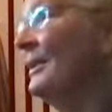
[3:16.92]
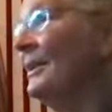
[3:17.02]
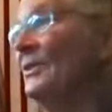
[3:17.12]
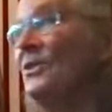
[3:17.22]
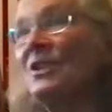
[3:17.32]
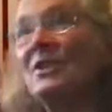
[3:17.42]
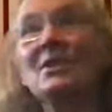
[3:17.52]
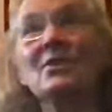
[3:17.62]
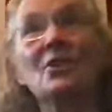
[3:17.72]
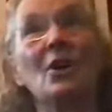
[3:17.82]

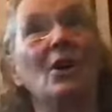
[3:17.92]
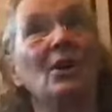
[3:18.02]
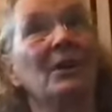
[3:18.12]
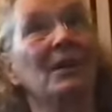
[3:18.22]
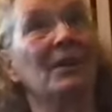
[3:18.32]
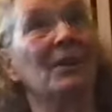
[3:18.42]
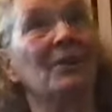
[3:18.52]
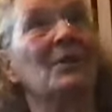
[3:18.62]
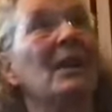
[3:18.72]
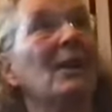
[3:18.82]
It's all
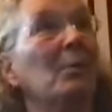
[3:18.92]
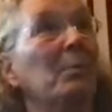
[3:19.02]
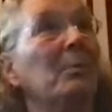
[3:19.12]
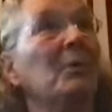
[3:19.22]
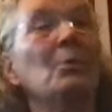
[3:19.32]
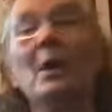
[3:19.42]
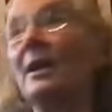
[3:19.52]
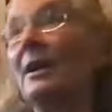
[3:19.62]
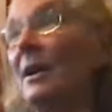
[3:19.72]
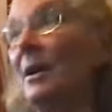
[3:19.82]
here to help you
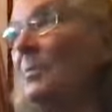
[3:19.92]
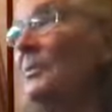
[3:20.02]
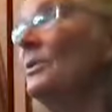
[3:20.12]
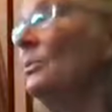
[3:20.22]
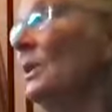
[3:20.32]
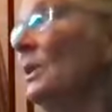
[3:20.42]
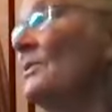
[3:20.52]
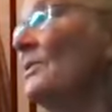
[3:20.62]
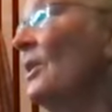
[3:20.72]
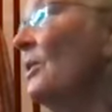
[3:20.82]
wake up to
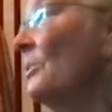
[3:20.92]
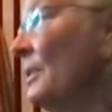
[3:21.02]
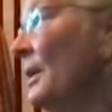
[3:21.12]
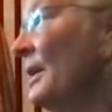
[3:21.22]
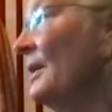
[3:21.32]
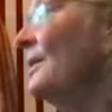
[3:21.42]
what's already